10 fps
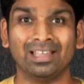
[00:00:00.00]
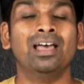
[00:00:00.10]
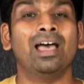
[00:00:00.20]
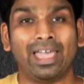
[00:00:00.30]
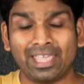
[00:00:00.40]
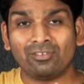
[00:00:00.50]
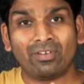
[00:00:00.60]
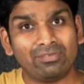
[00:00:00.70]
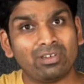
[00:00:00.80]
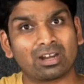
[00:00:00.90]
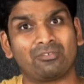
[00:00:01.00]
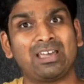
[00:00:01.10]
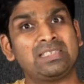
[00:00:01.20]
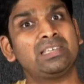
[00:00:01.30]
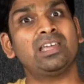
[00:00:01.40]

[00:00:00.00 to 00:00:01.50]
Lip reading: Again, while we're revising and